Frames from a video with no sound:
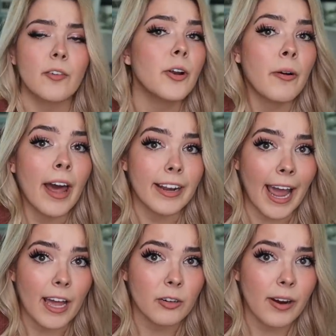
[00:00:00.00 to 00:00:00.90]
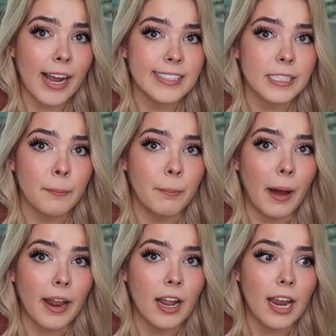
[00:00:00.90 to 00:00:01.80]
don't know how to categorize it,
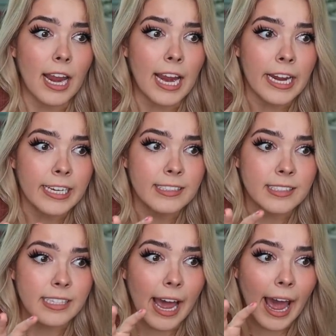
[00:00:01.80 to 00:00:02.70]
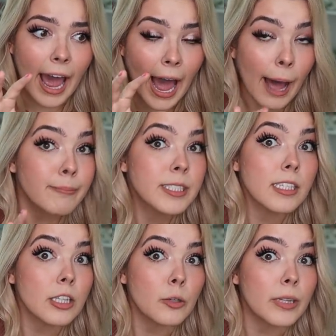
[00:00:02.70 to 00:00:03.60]
but it is
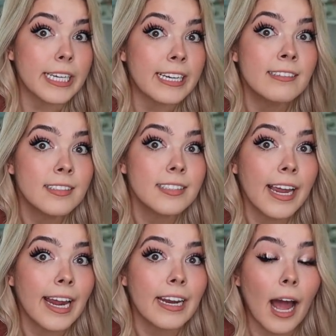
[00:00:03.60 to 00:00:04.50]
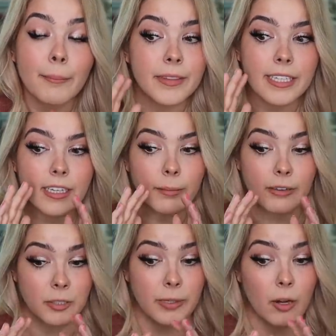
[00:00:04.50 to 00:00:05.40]
absolutely insane. I'm thinking
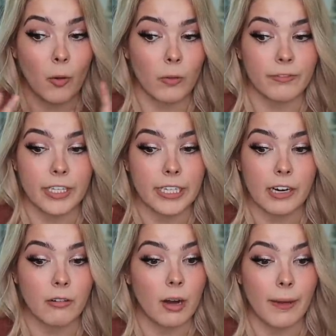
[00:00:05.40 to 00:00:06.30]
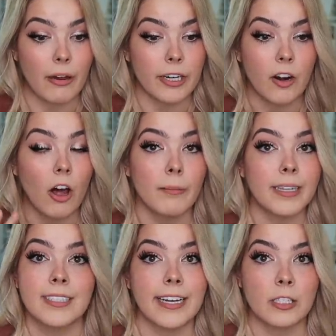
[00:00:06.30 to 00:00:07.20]
about doing a whole video about it on
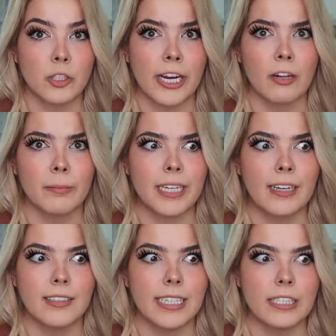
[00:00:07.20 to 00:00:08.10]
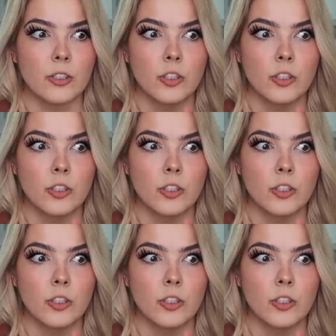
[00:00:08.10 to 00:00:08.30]
my second channel because it's